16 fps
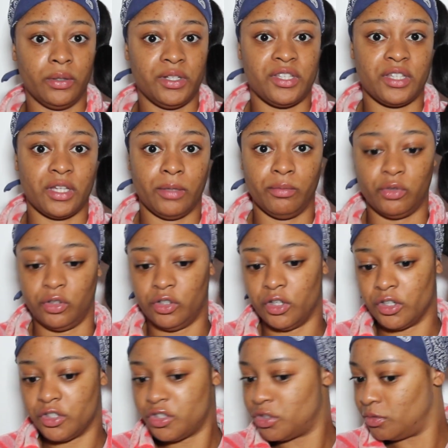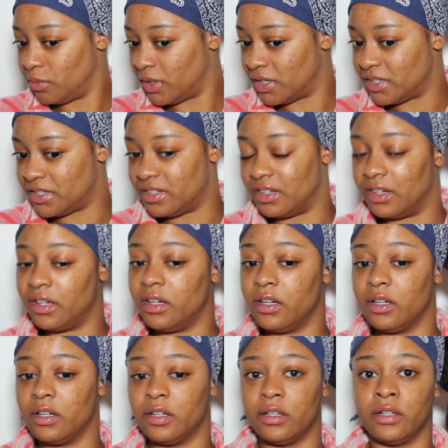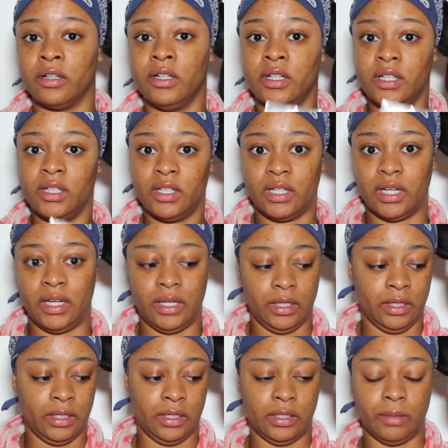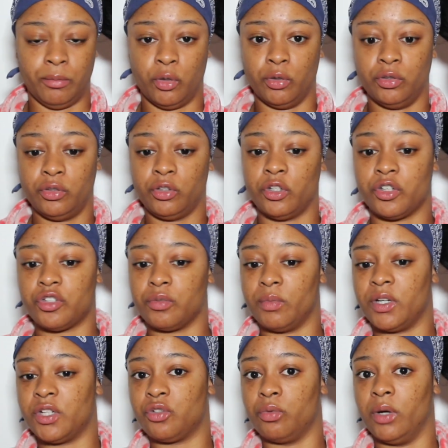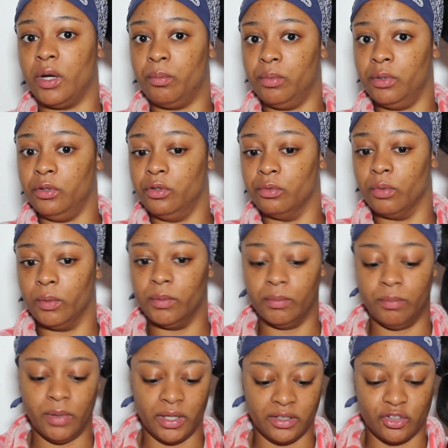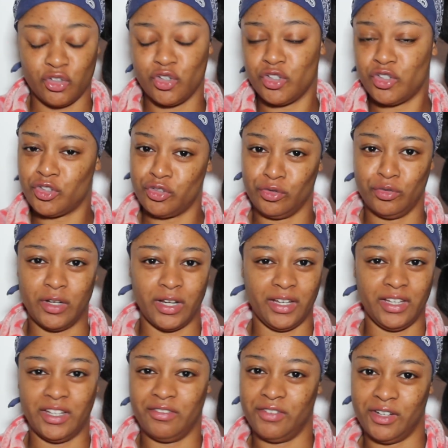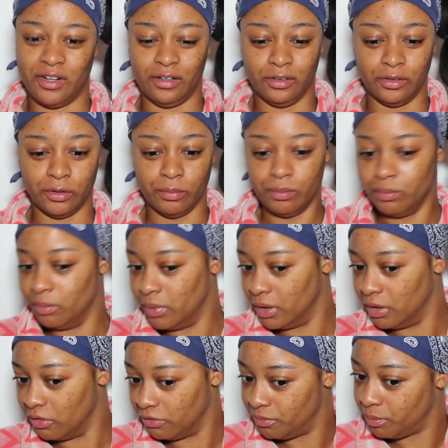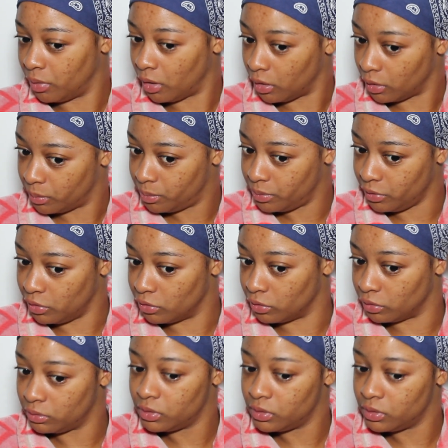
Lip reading: it's time to customize the hair, and I'm going to customize where I put the rubber band just to like give it a little bit of pop, you know.